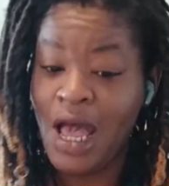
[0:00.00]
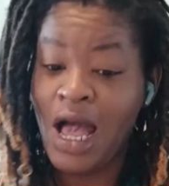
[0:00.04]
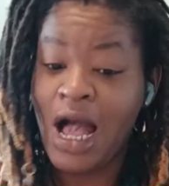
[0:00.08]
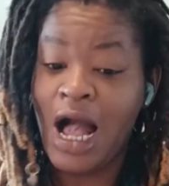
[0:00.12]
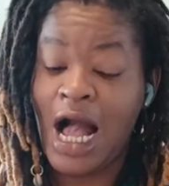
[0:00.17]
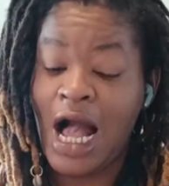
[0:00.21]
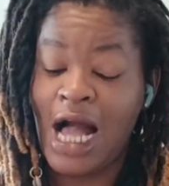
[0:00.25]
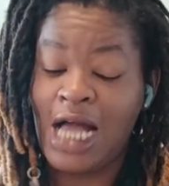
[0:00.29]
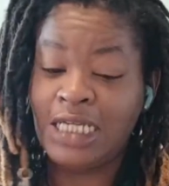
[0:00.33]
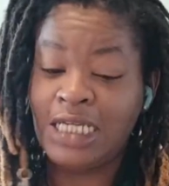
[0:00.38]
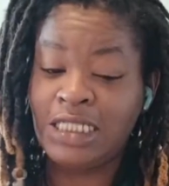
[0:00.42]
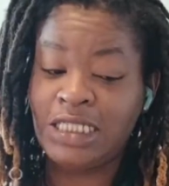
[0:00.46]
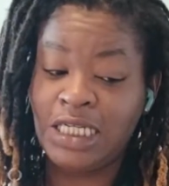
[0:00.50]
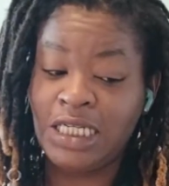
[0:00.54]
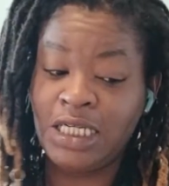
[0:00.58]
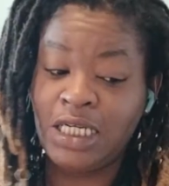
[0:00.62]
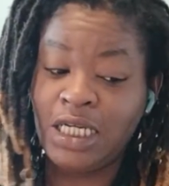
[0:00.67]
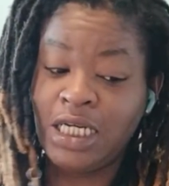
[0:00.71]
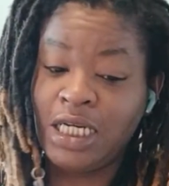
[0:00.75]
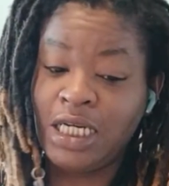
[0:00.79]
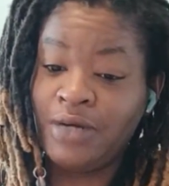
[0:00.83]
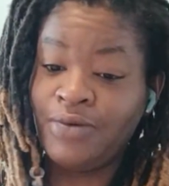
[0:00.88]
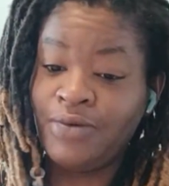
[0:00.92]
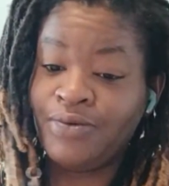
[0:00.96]

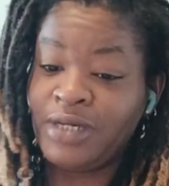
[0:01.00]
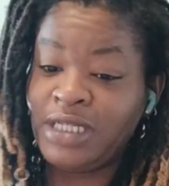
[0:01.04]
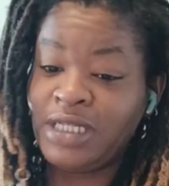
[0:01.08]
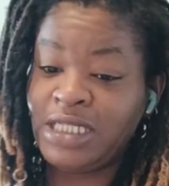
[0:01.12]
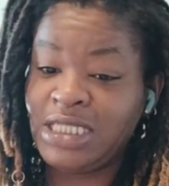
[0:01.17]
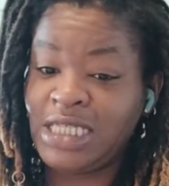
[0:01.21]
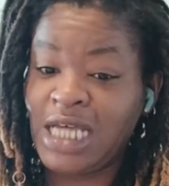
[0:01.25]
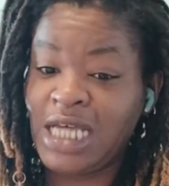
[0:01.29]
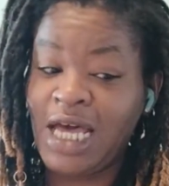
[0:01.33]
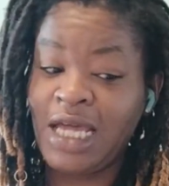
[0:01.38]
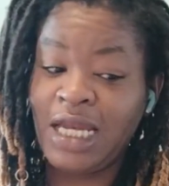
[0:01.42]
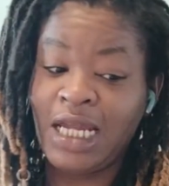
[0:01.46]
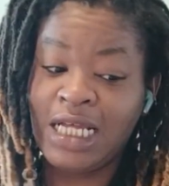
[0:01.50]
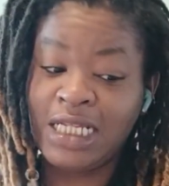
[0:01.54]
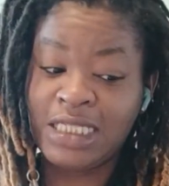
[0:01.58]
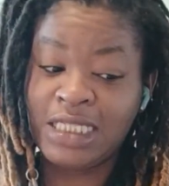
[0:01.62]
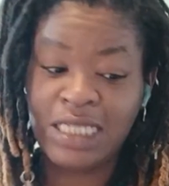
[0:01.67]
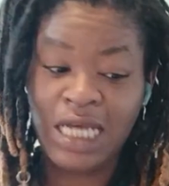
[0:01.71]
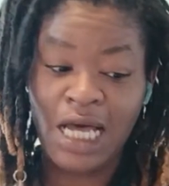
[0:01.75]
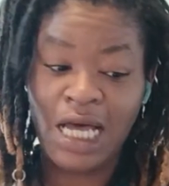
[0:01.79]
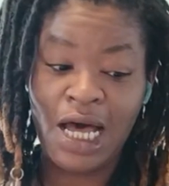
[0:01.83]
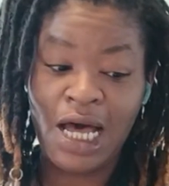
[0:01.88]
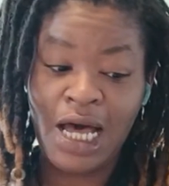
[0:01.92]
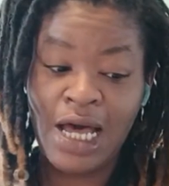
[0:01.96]
Identity reset and
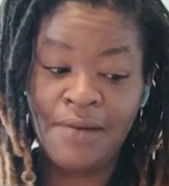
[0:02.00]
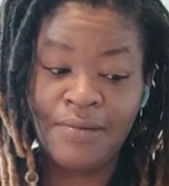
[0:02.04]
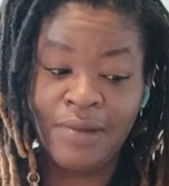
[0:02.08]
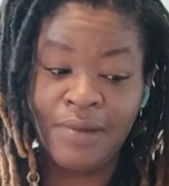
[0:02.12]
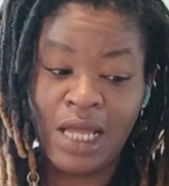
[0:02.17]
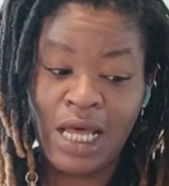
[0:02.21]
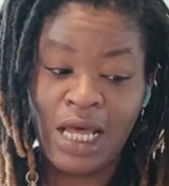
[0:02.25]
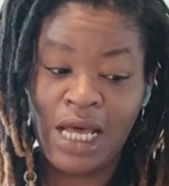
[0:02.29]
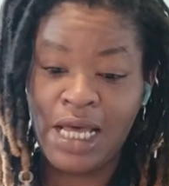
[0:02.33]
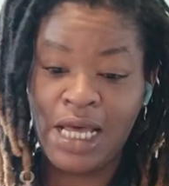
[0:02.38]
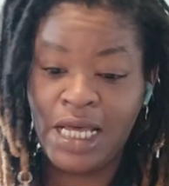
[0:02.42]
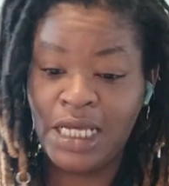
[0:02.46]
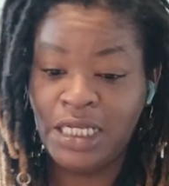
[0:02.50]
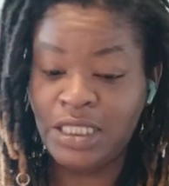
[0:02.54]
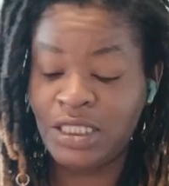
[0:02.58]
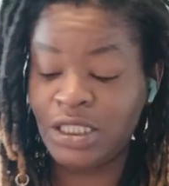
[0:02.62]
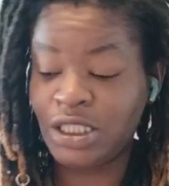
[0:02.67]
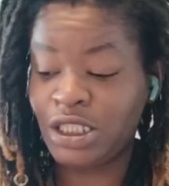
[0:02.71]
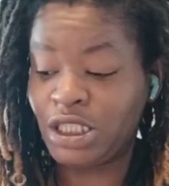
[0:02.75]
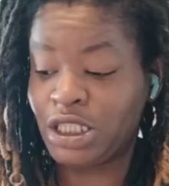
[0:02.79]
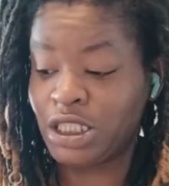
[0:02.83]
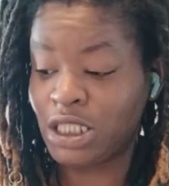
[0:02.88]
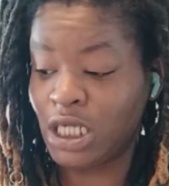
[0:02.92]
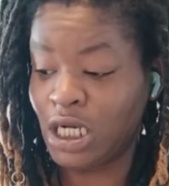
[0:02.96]
timeline
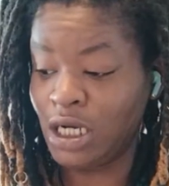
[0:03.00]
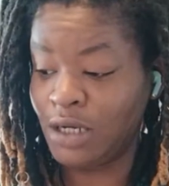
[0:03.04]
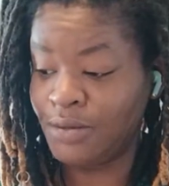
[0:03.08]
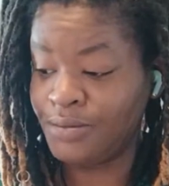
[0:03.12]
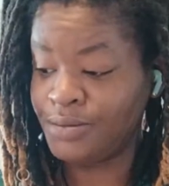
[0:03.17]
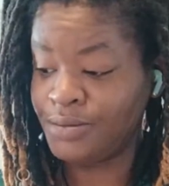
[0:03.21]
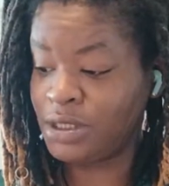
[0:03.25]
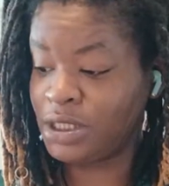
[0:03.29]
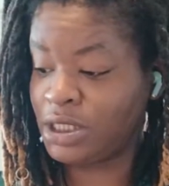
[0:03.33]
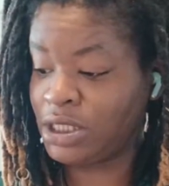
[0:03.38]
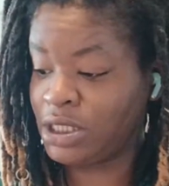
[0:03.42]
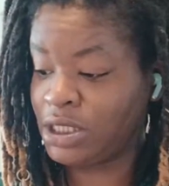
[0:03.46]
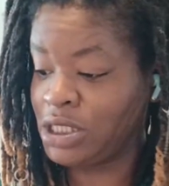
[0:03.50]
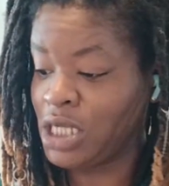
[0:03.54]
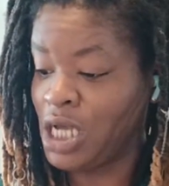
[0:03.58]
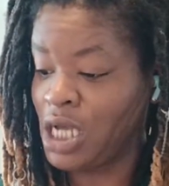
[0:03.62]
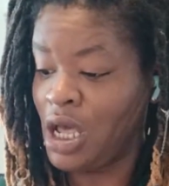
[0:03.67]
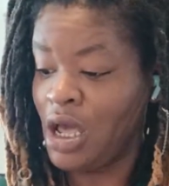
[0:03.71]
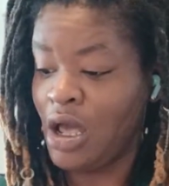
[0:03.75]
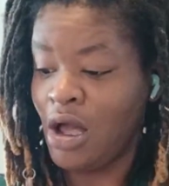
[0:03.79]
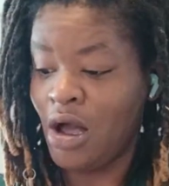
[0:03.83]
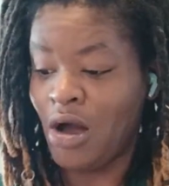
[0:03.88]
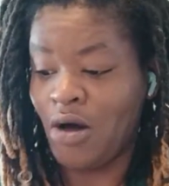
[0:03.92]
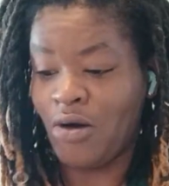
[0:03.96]
jumps.
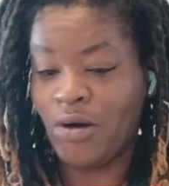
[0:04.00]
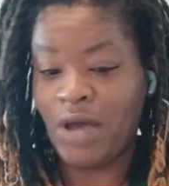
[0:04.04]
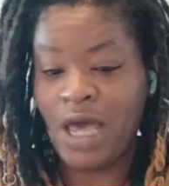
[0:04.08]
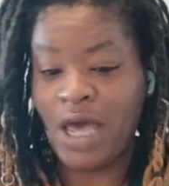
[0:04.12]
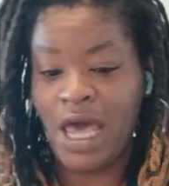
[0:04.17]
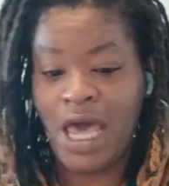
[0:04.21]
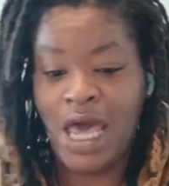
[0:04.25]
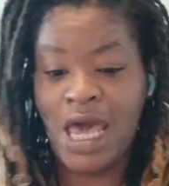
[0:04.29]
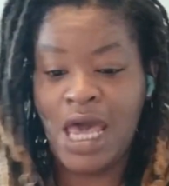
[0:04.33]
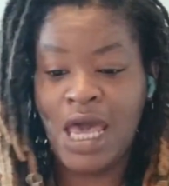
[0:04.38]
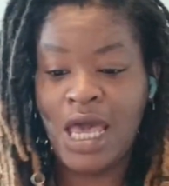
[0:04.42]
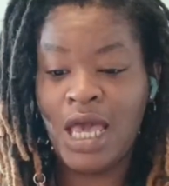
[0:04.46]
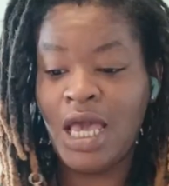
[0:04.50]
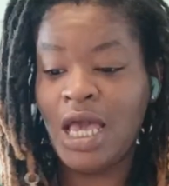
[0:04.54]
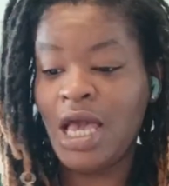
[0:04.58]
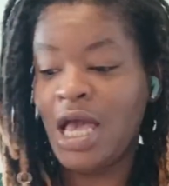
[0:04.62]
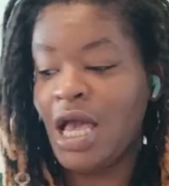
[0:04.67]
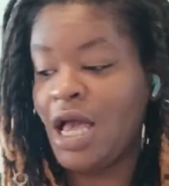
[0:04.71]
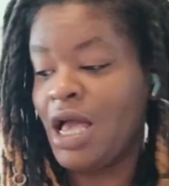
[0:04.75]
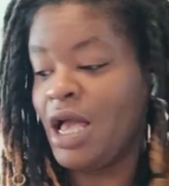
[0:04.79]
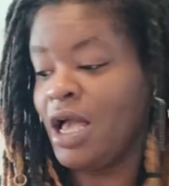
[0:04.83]
Okay.